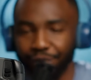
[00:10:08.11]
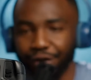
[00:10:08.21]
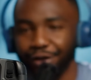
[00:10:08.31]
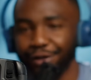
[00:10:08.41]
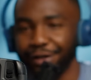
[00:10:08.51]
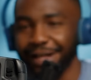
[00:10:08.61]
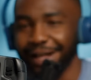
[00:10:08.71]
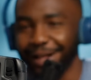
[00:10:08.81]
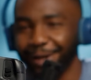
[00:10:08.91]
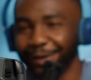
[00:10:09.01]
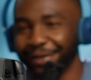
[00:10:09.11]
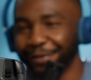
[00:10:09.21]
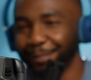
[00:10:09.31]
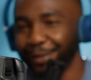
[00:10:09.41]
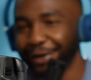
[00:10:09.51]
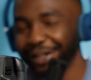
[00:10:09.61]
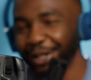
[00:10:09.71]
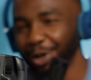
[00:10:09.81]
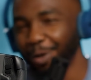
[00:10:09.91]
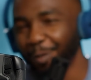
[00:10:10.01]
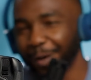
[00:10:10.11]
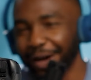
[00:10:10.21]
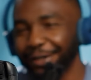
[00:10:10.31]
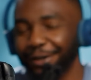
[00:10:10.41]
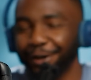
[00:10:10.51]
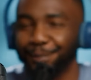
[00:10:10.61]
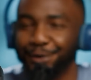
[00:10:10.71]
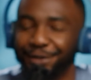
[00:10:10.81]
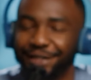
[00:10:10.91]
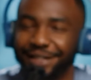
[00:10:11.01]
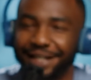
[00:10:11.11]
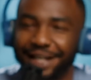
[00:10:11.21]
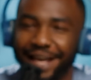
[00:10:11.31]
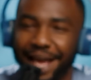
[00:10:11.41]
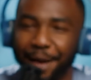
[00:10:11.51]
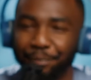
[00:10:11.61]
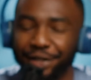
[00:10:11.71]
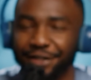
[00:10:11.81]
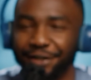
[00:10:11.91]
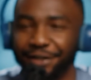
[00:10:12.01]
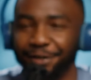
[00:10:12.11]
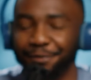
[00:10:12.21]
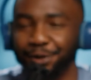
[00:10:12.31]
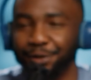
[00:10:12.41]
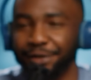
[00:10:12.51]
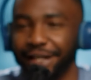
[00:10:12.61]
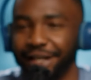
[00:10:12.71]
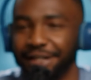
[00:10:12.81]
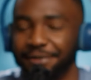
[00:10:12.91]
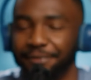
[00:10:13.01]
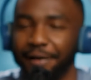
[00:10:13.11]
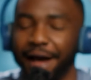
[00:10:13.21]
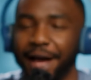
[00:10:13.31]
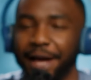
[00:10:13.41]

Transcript: your spare time to constantly producing content and interacting with your audience. Talk to them. Be